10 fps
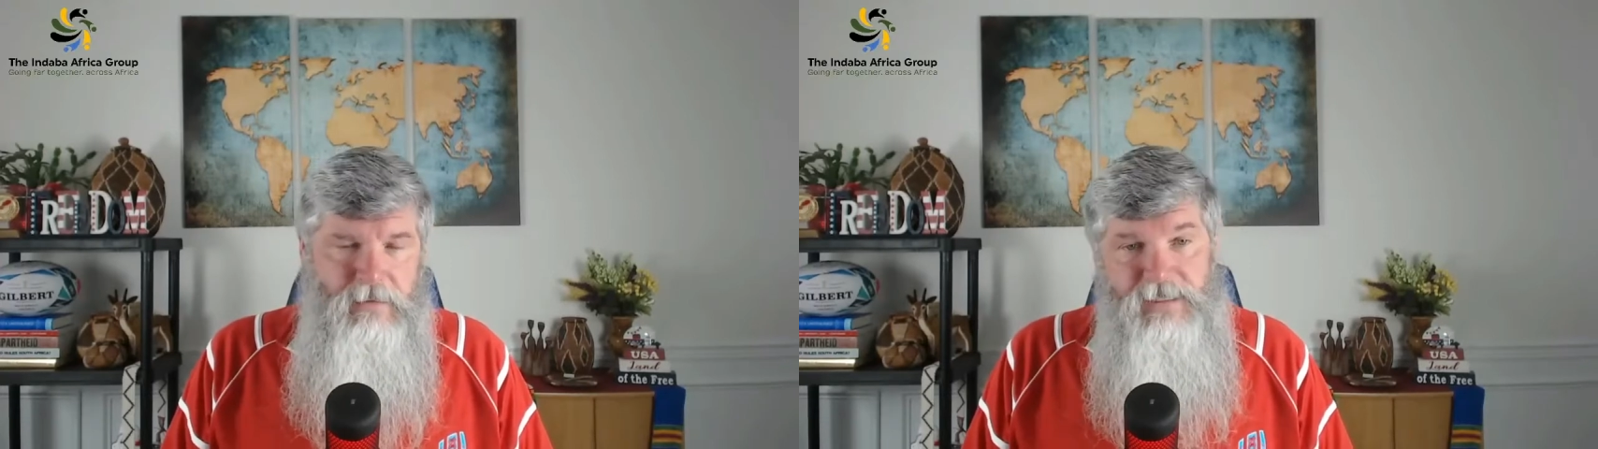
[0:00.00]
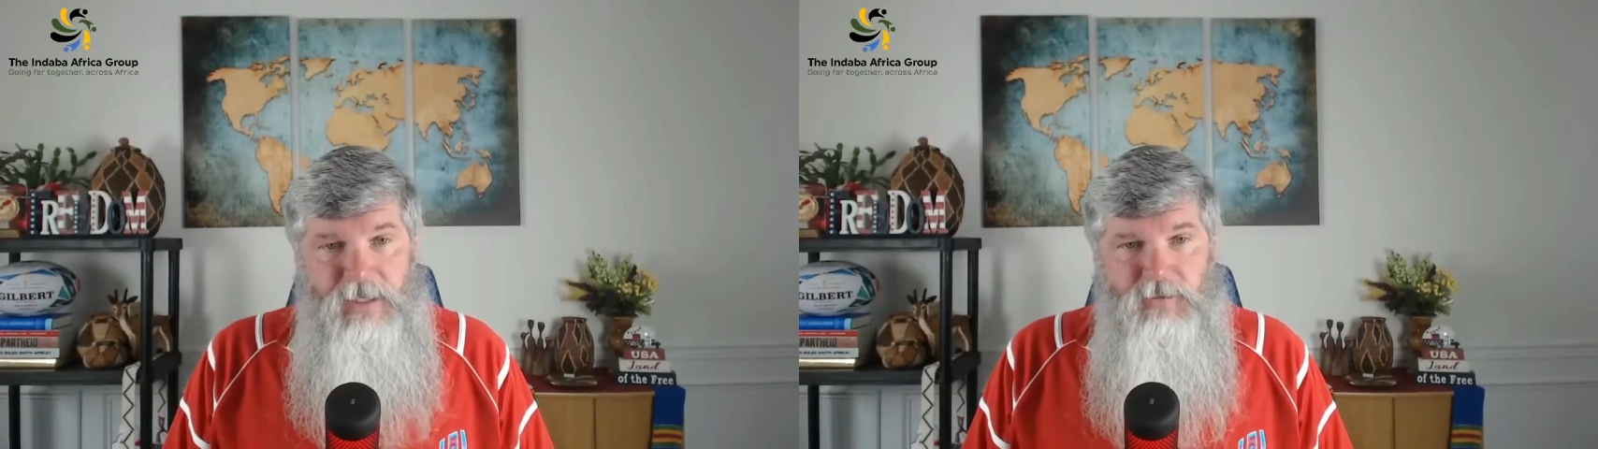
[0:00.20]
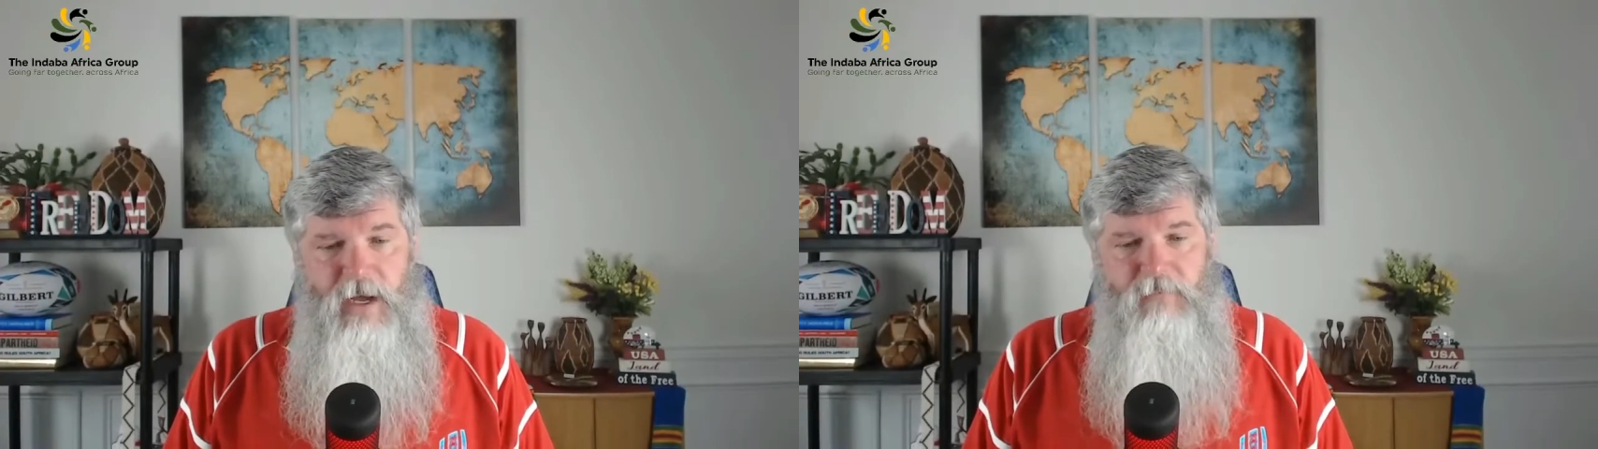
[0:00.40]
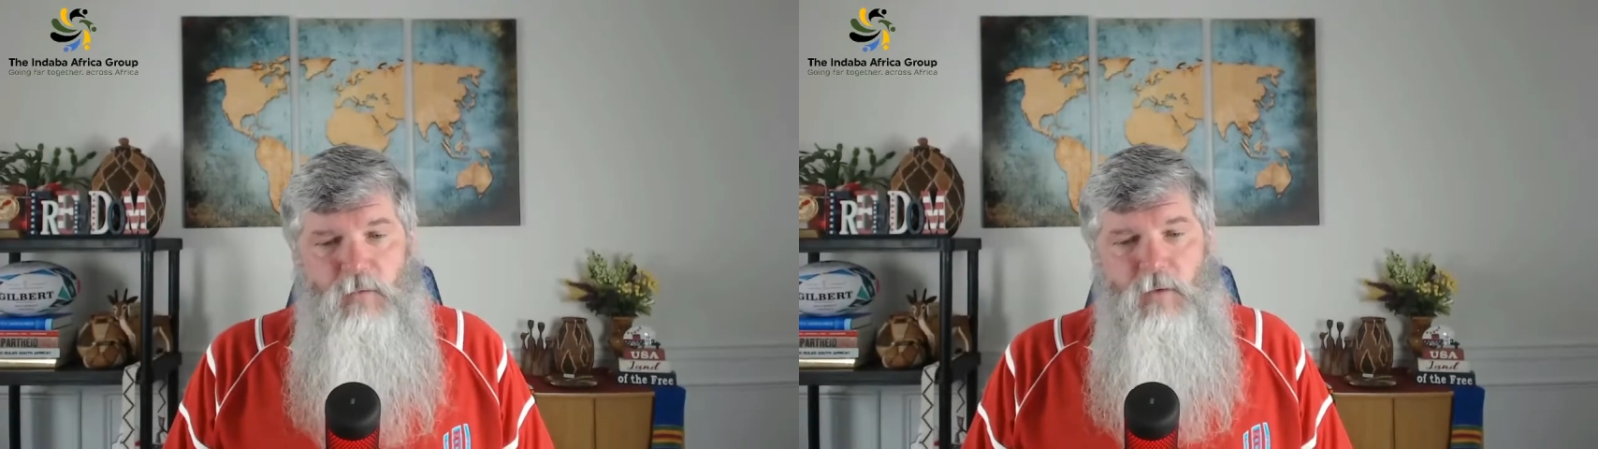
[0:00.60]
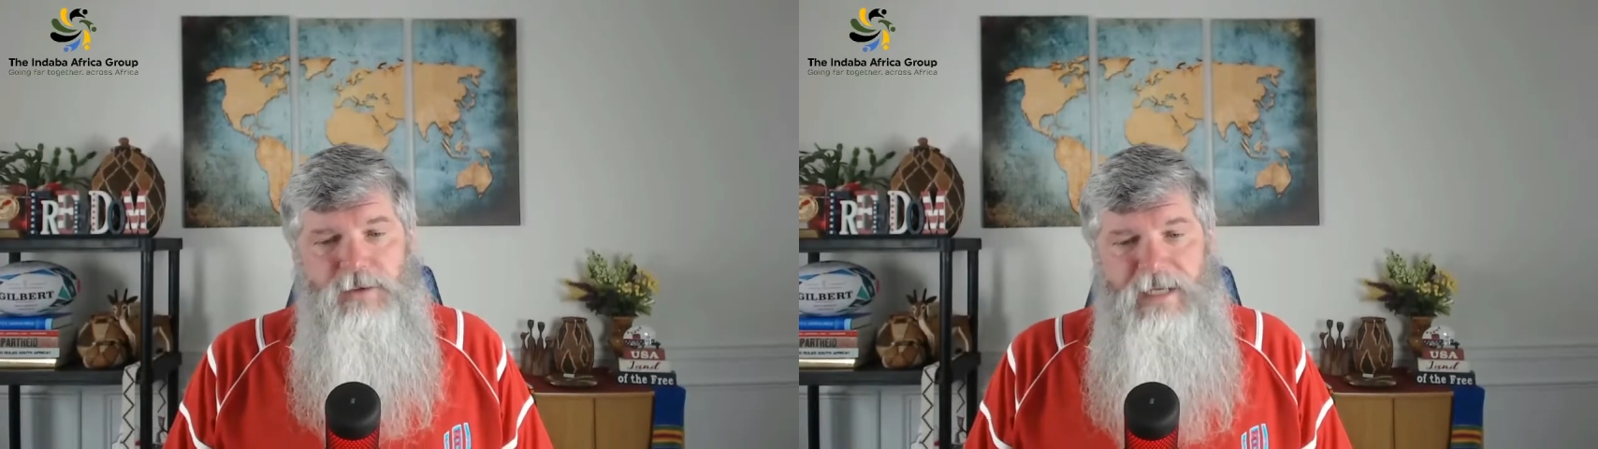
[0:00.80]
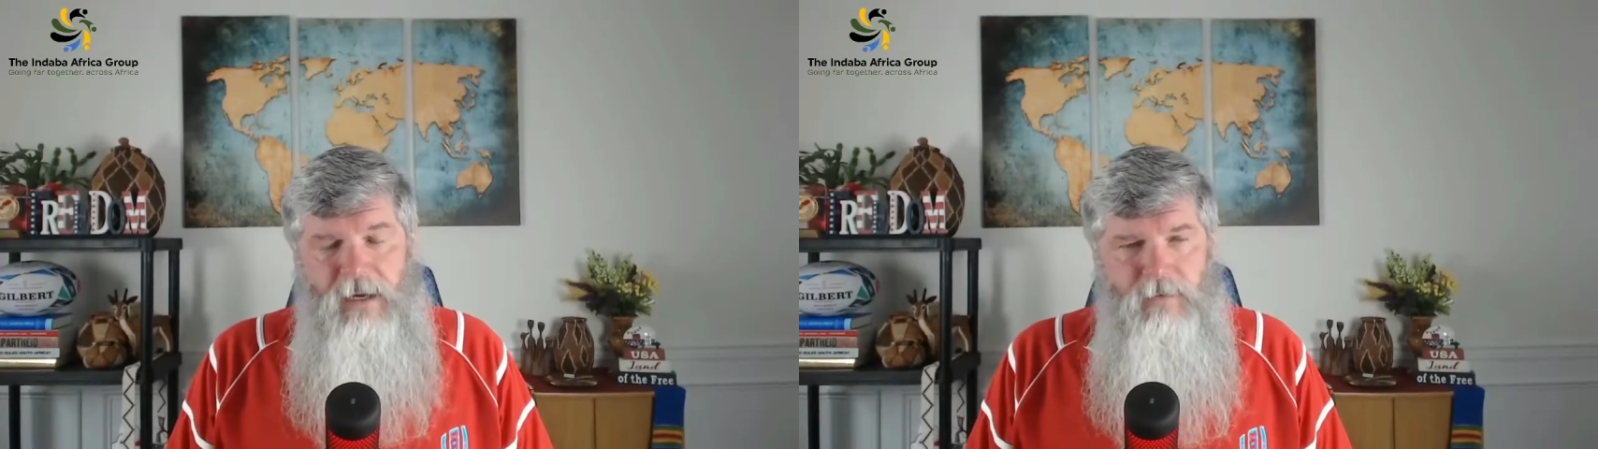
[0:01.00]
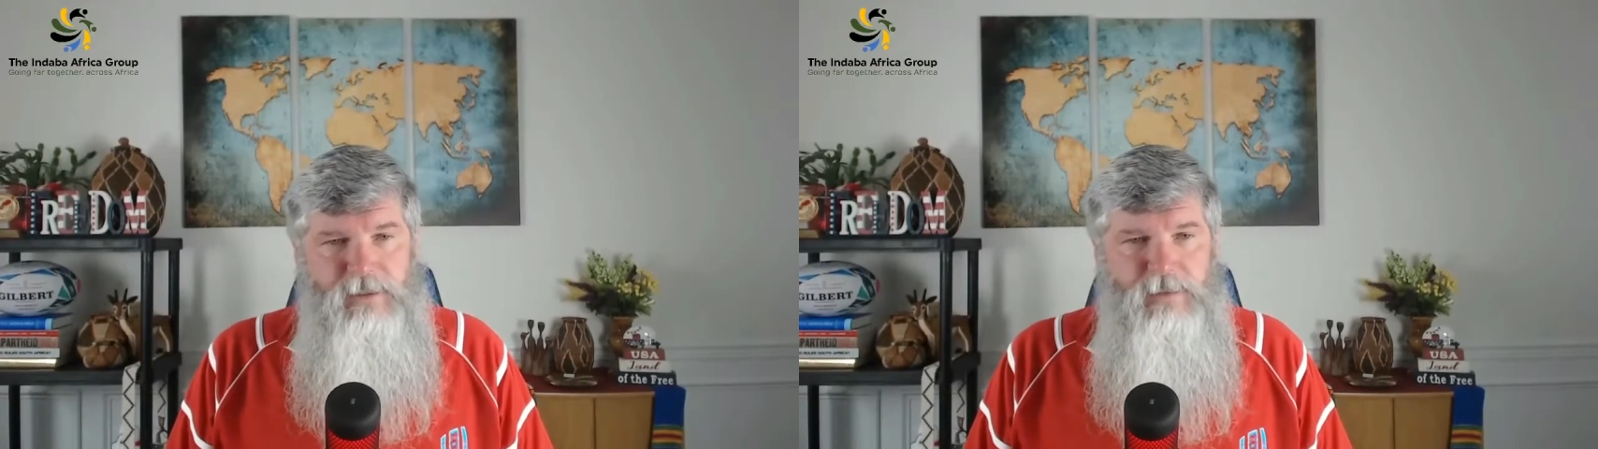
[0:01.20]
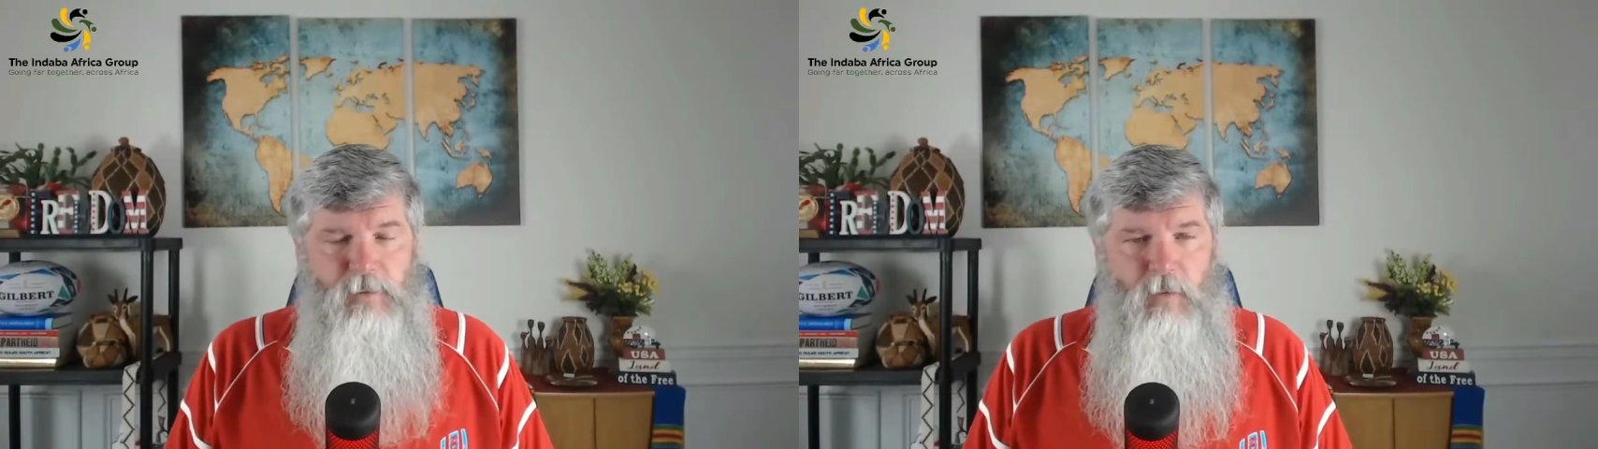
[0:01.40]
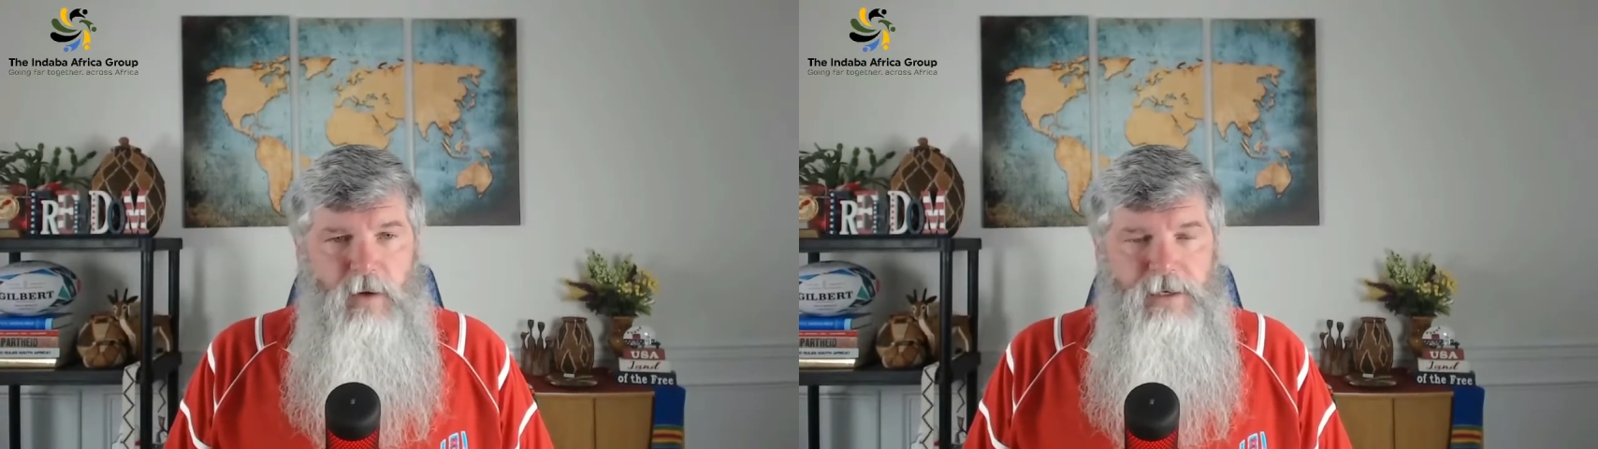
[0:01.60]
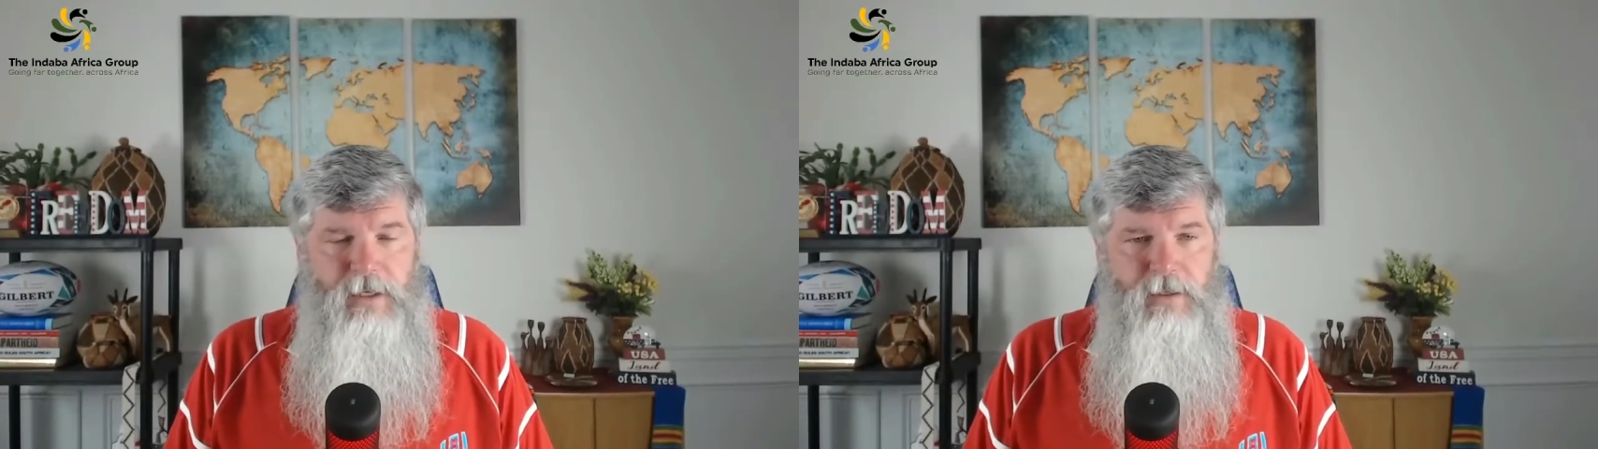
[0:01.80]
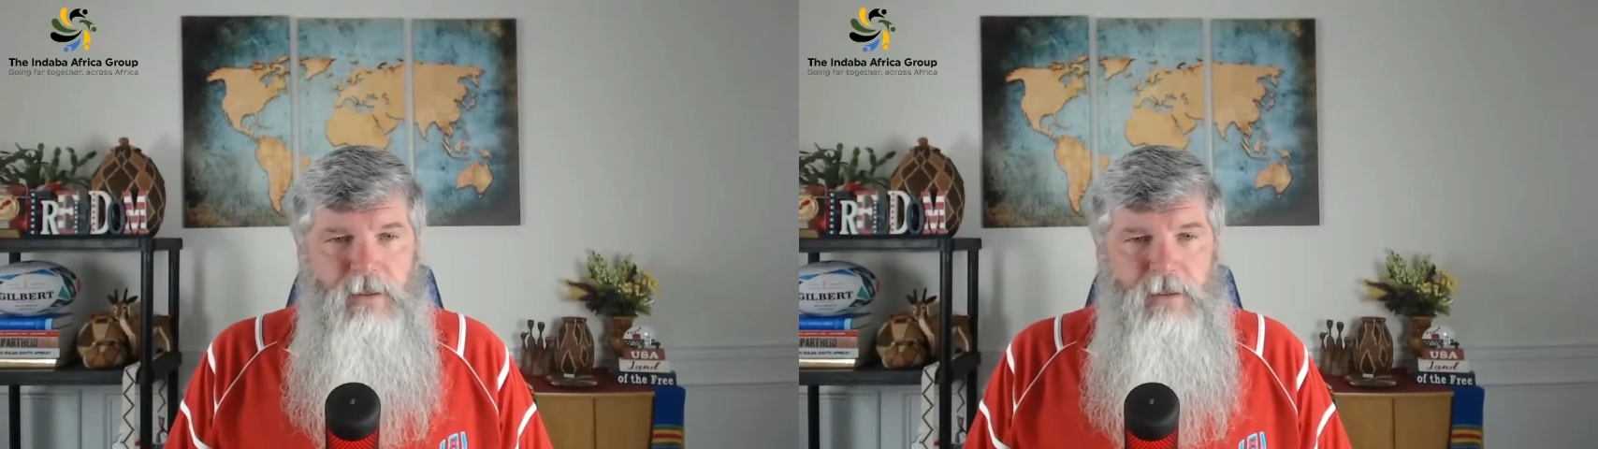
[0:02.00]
is on trial for terrorism in Rwanda.